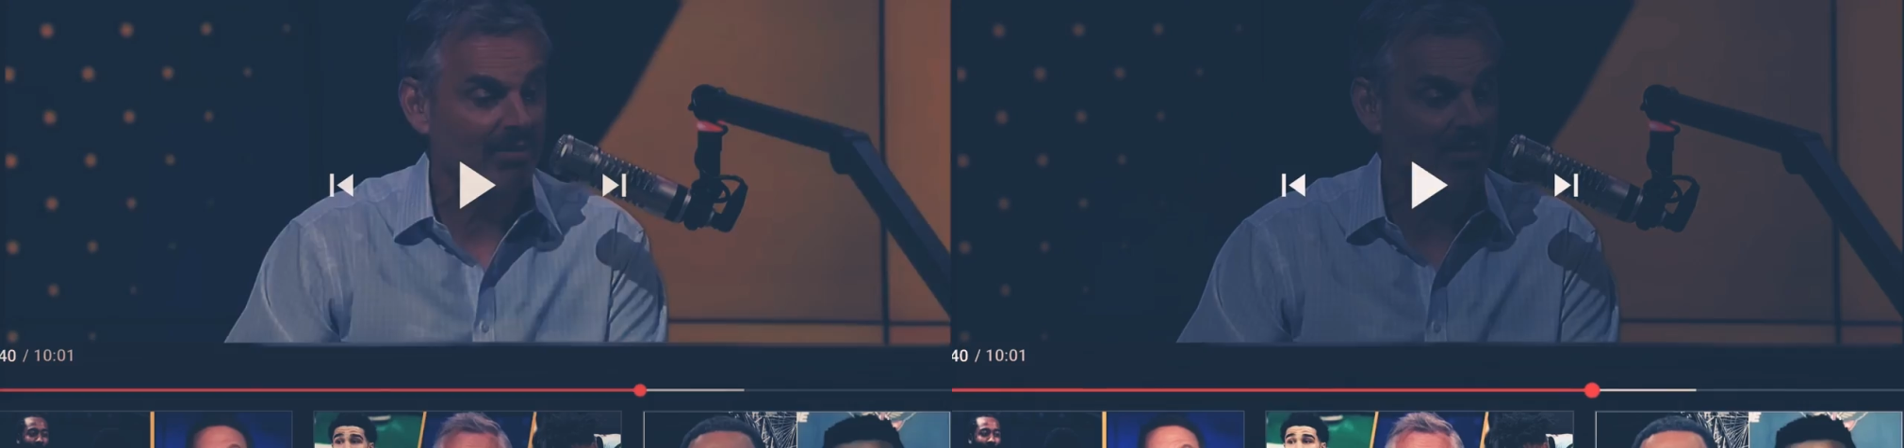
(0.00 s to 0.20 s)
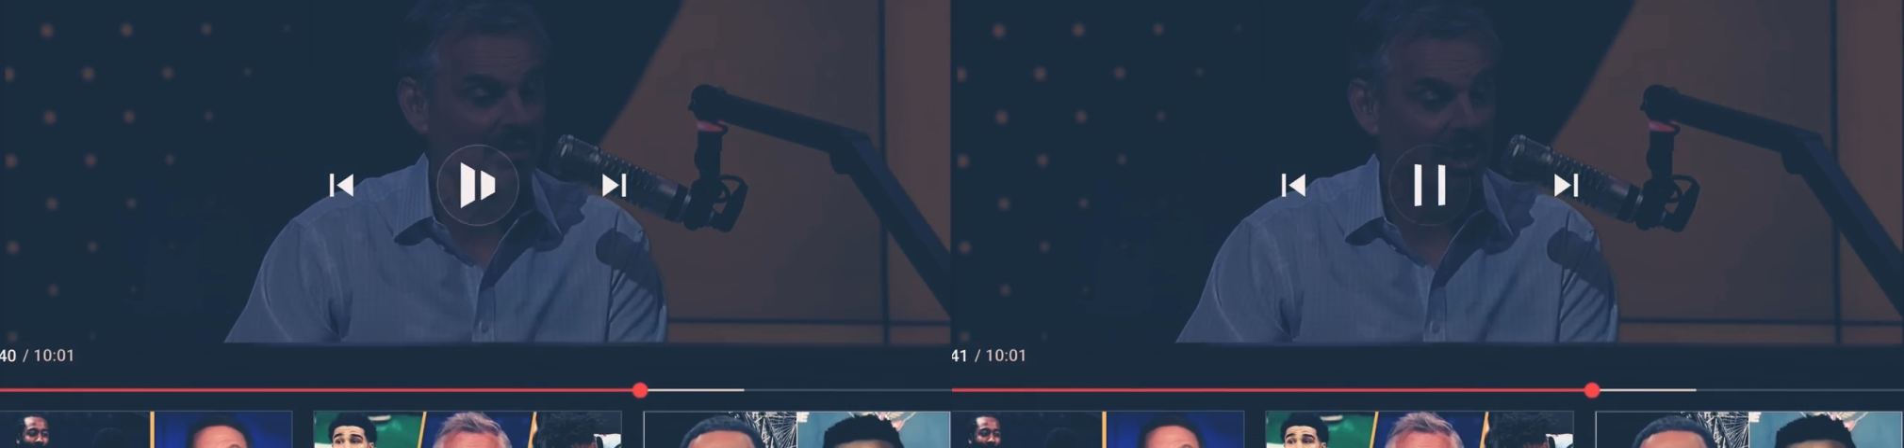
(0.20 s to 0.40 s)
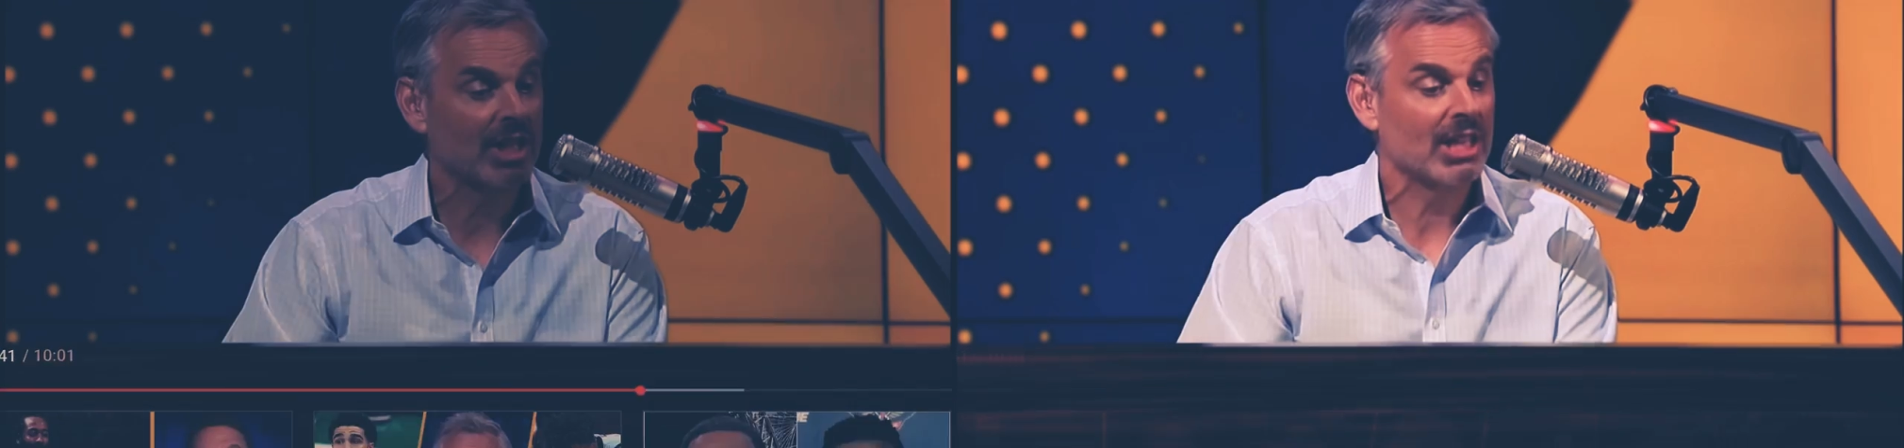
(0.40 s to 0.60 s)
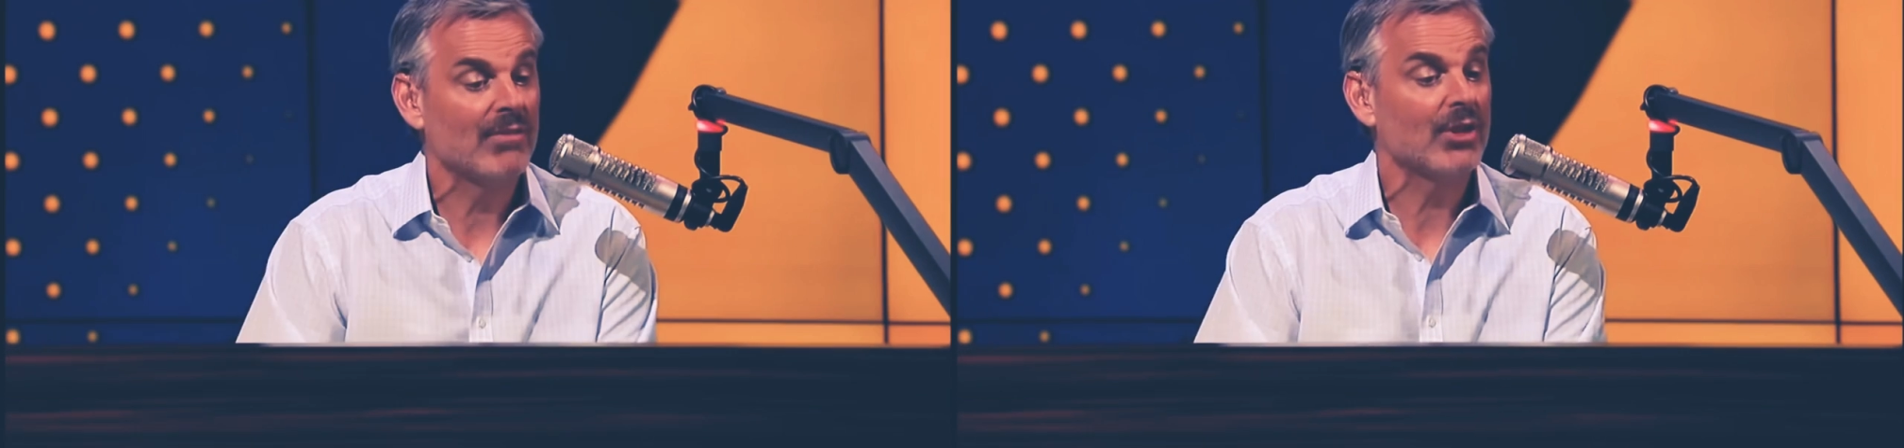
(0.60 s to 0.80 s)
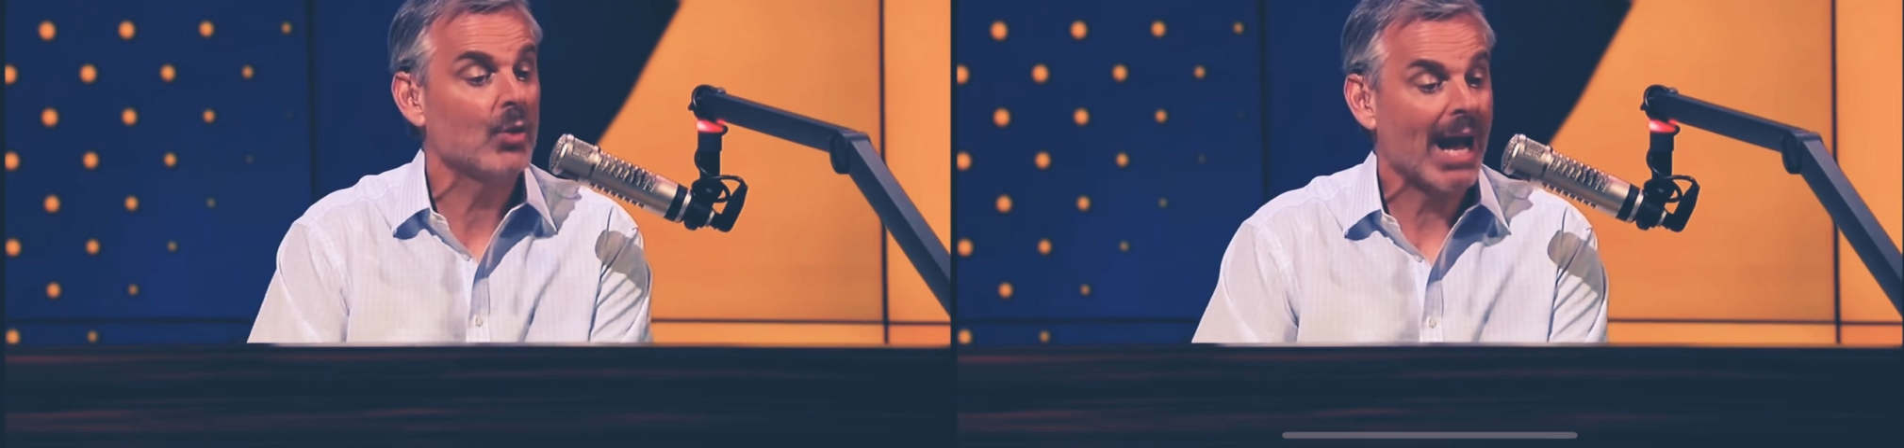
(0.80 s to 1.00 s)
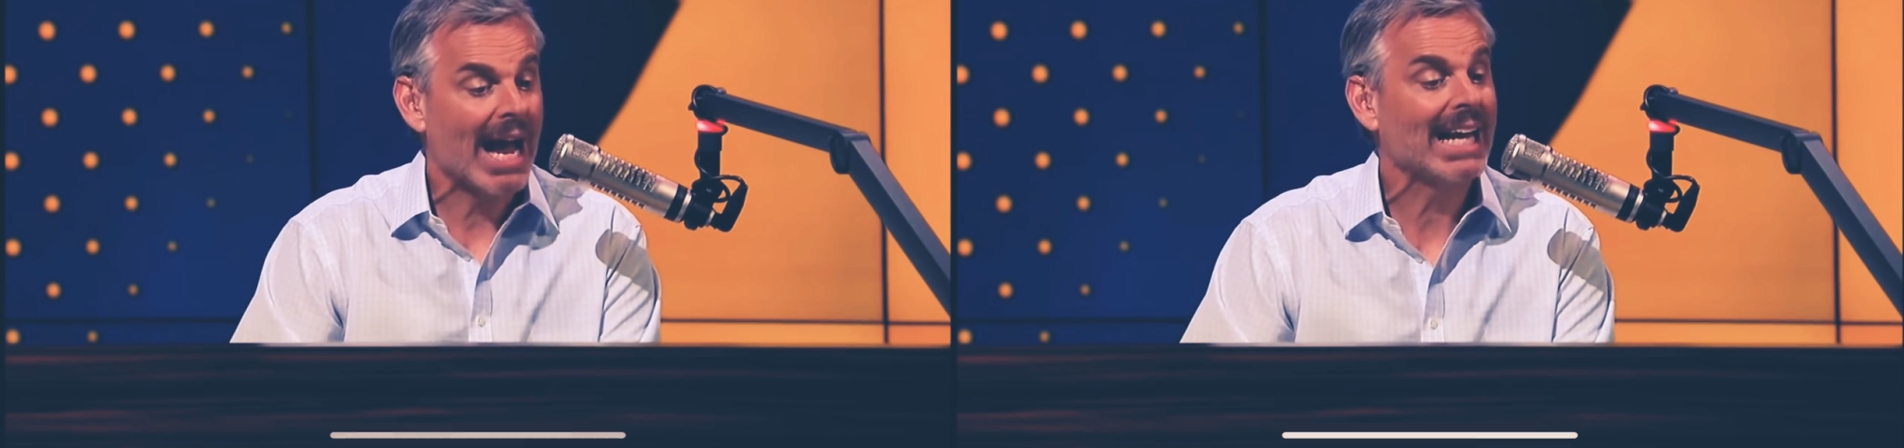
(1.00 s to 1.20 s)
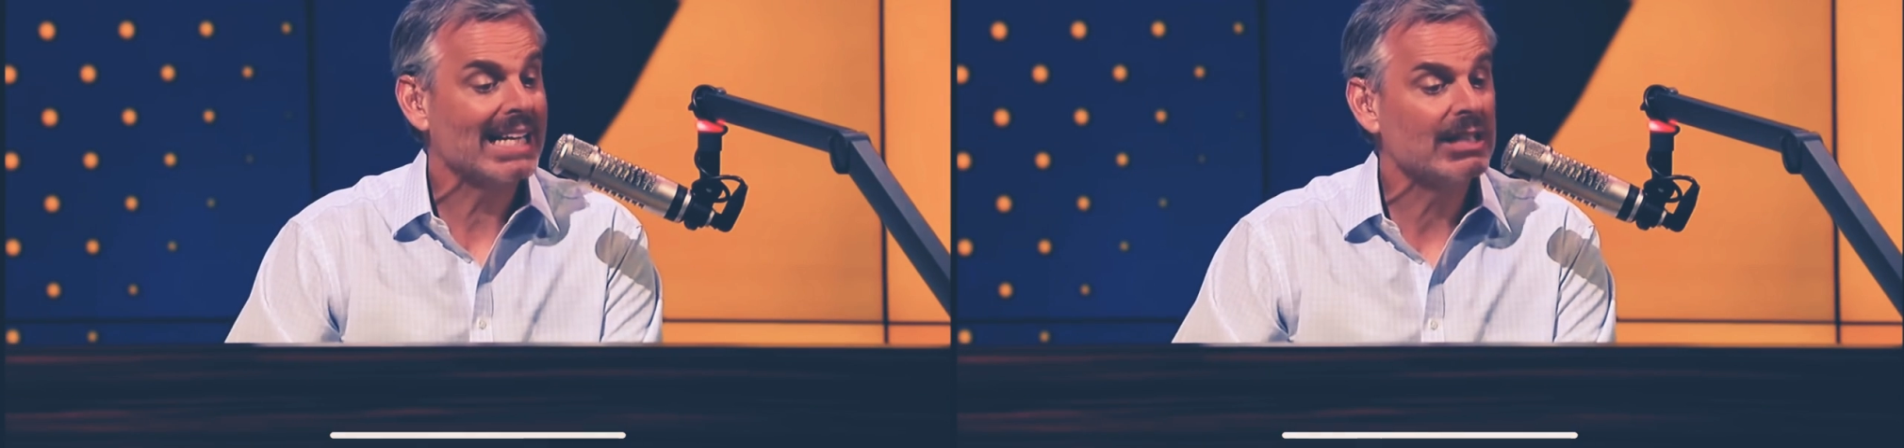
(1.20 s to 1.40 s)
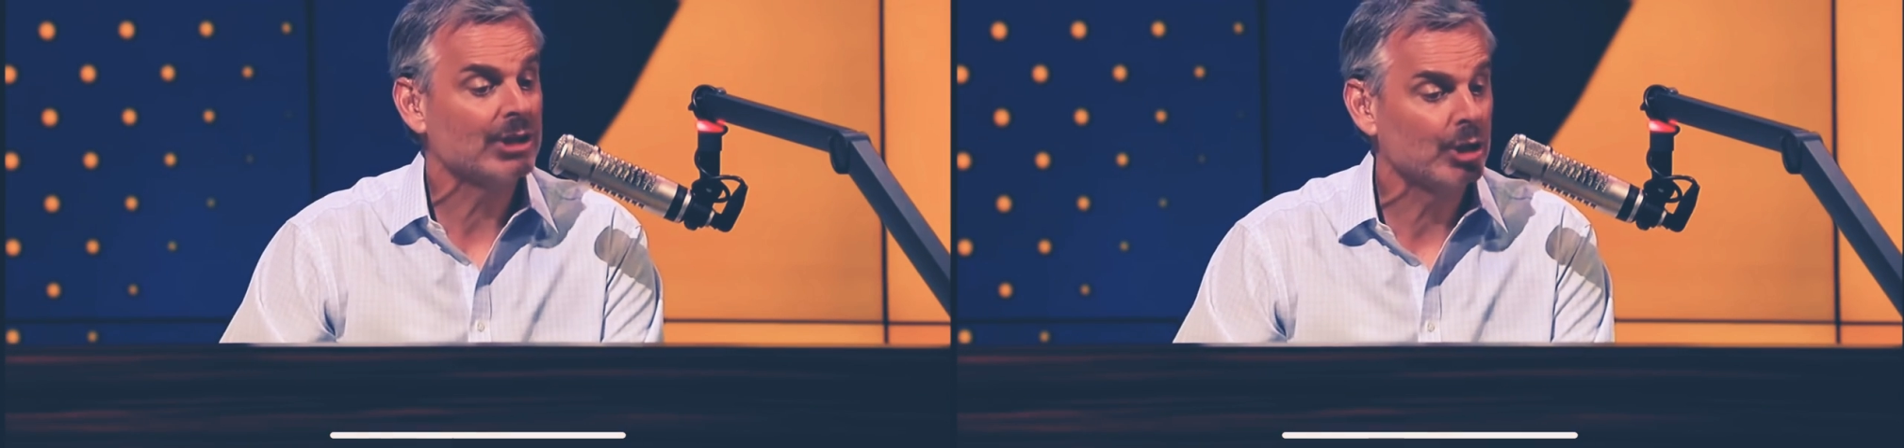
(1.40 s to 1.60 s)
Can give you
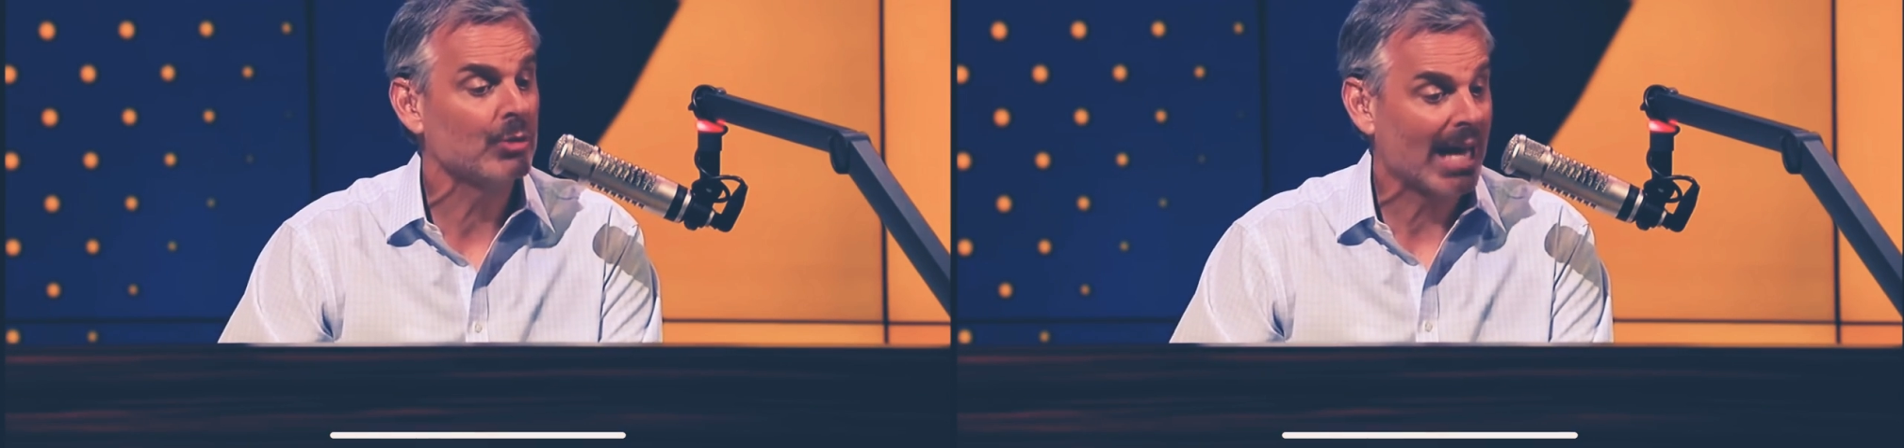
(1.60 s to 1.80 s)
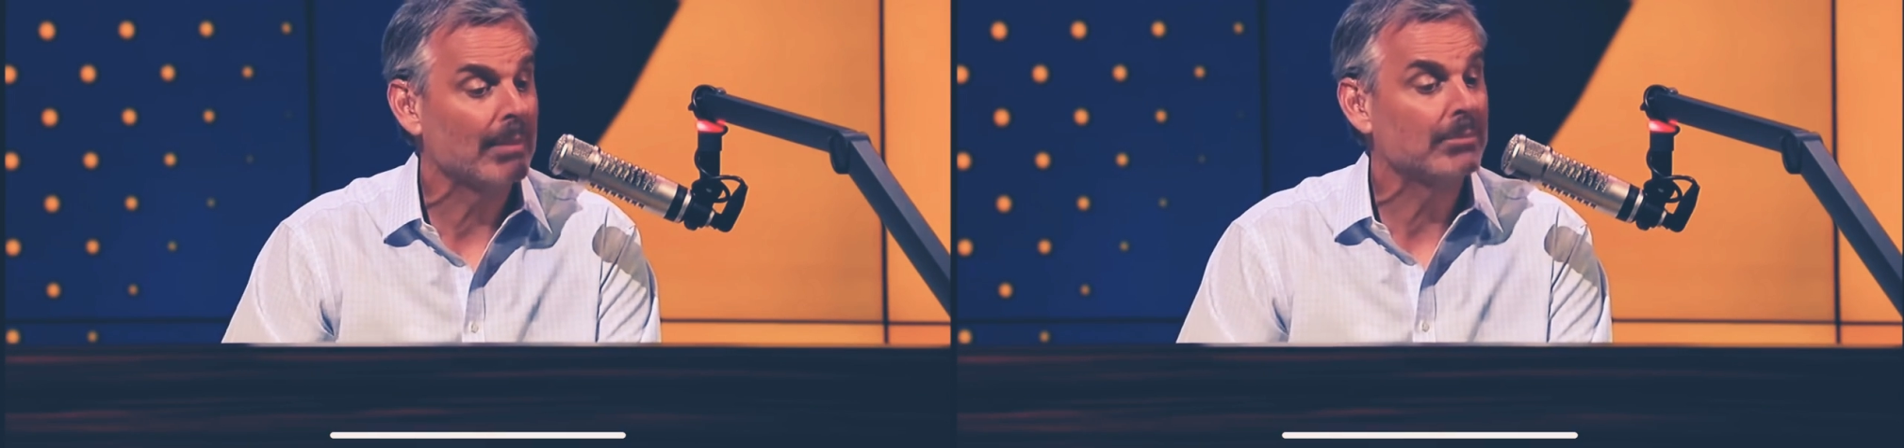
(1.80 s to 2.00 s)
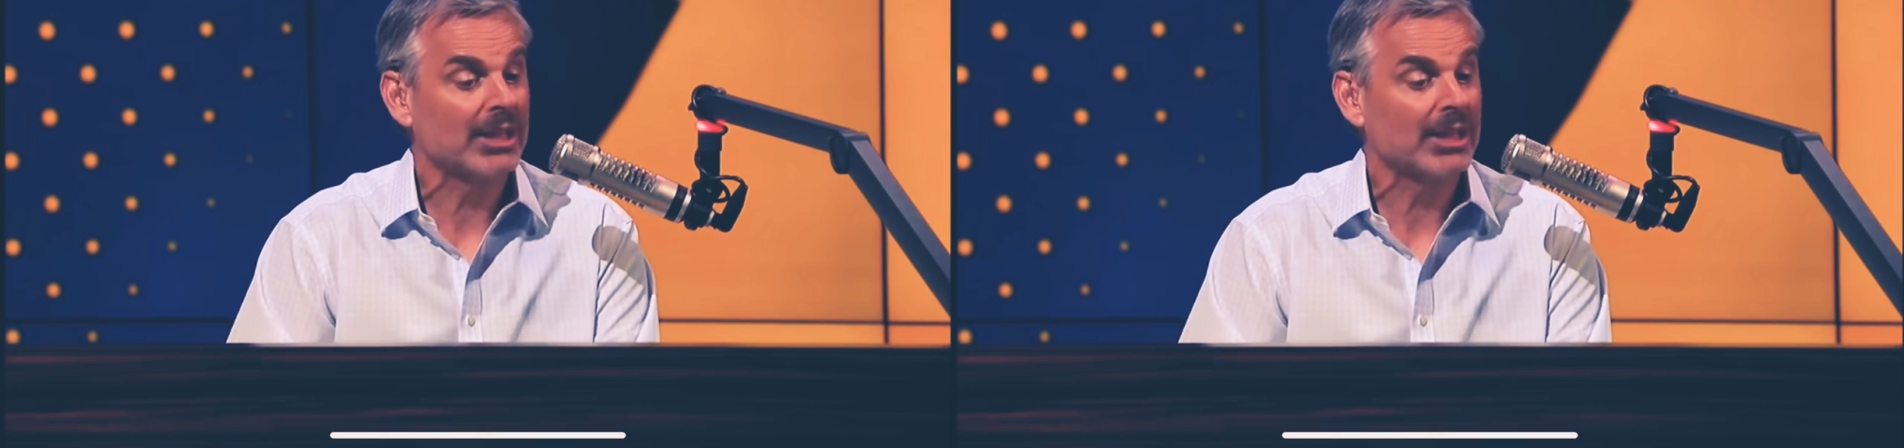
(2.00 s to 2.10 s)
82 games